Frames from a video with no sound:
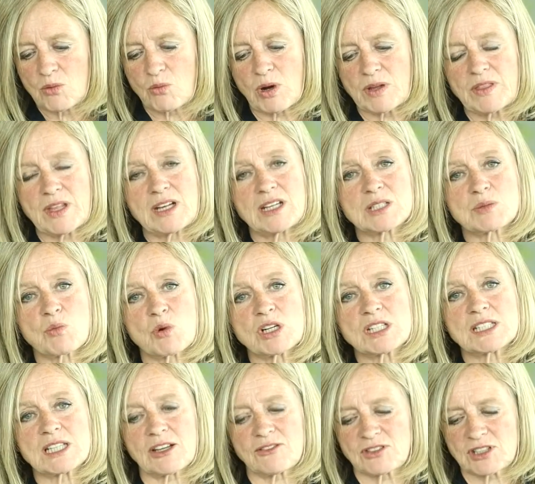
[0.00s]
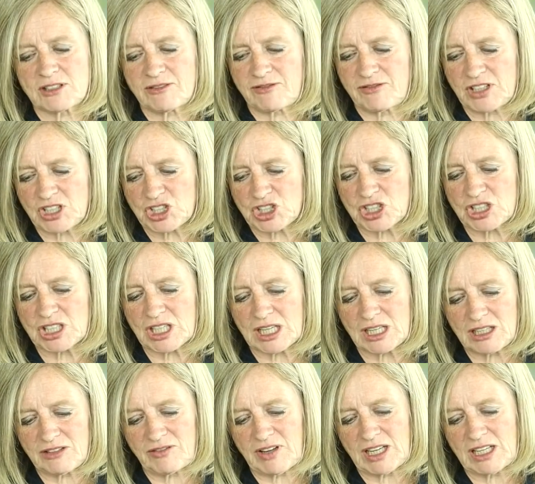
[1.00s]
one that is more self-sufficient,
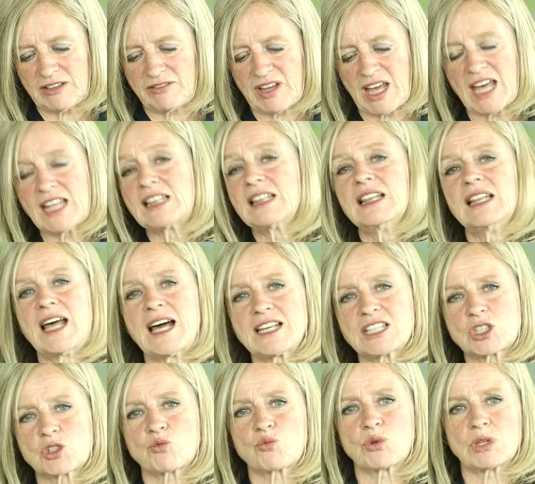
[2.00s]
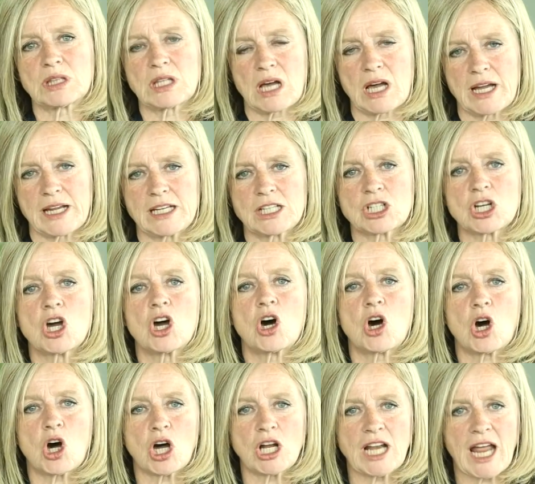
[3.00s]
innovative, and less reliant
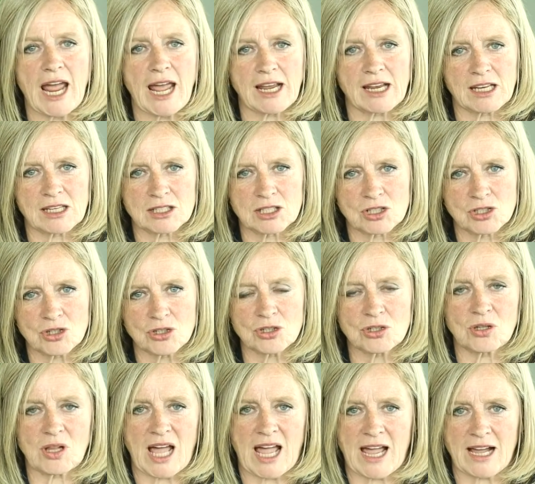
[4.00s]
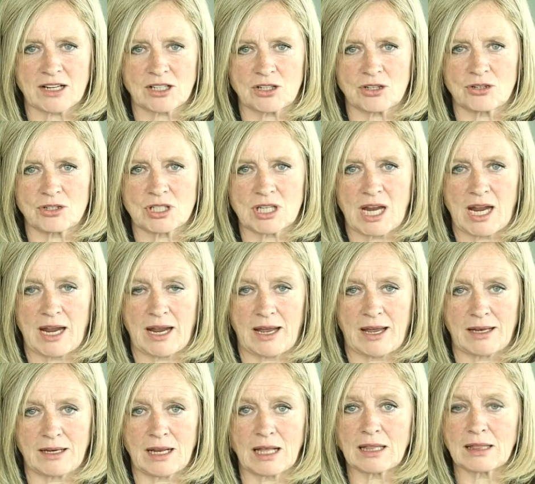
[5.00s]
on external actors
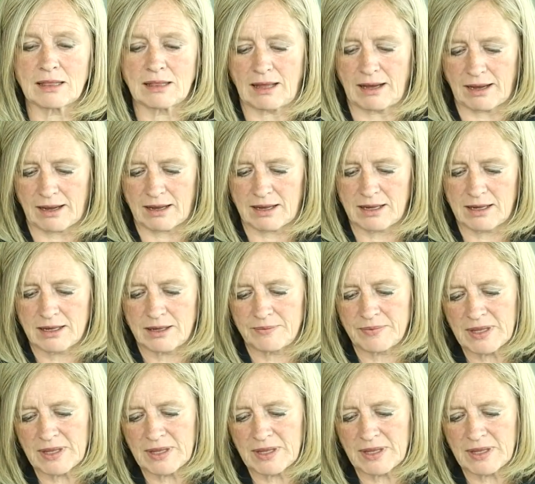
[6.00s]
and luck.